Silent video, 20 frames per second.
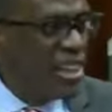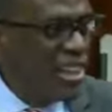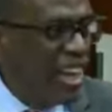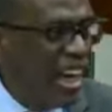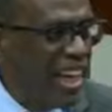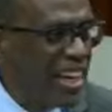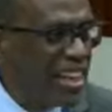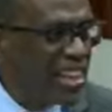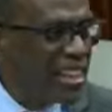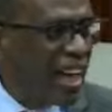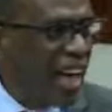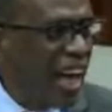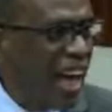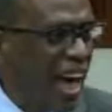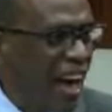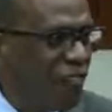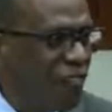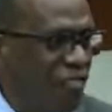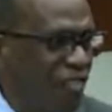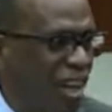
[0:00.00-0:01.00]
days
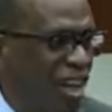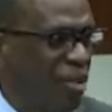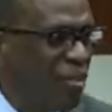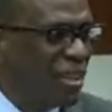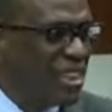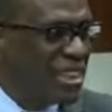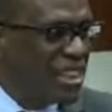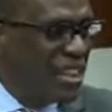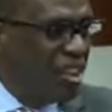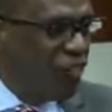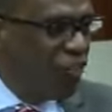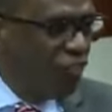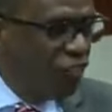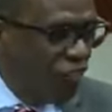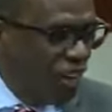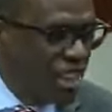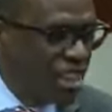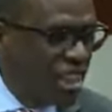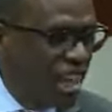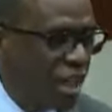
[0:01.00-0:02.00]
after he was
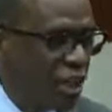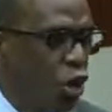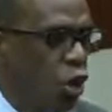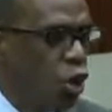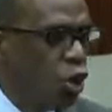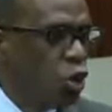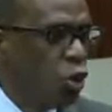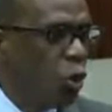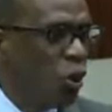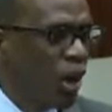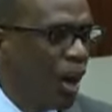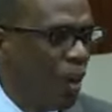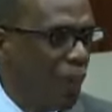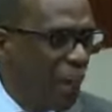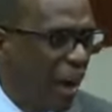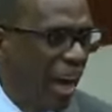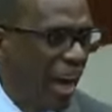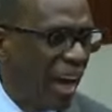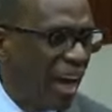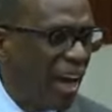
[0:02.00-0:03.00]
defeated, you come
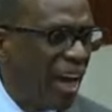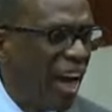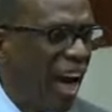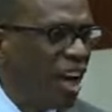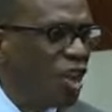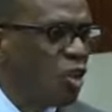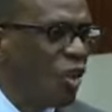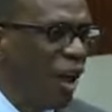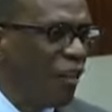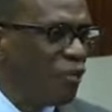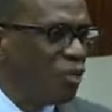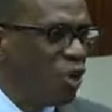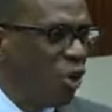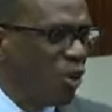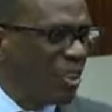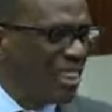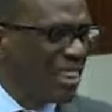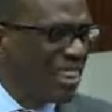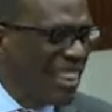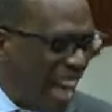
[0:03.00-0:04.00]
here and you have the
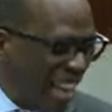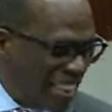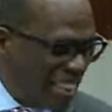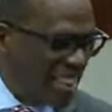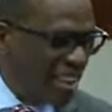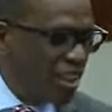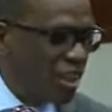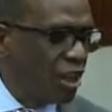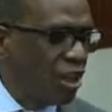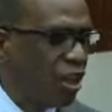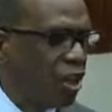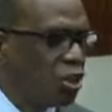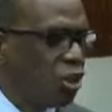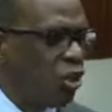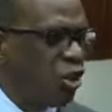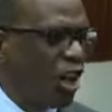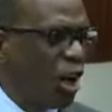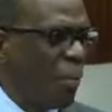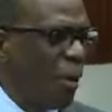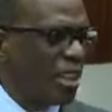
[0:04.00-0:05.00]
audacity to
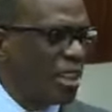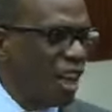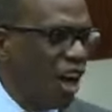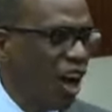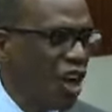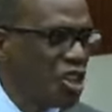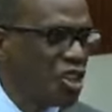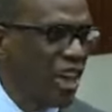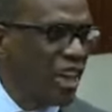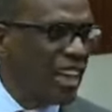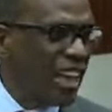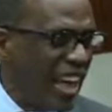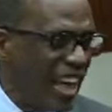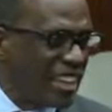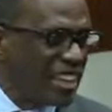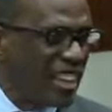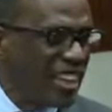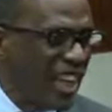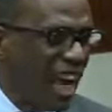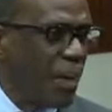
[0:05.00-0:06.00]
talk about
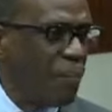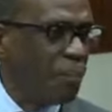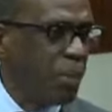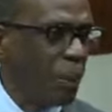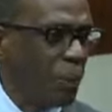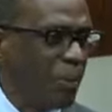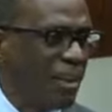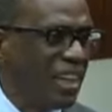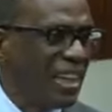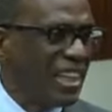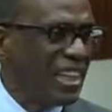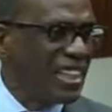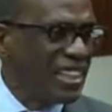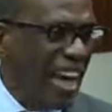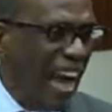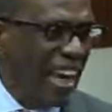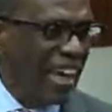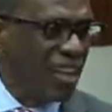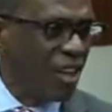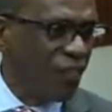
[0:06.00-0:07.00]
189 people
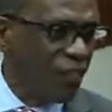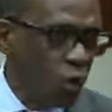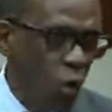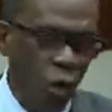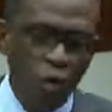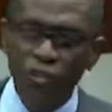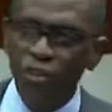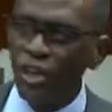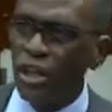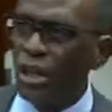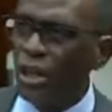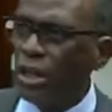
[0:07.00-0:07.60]
dying of COVID.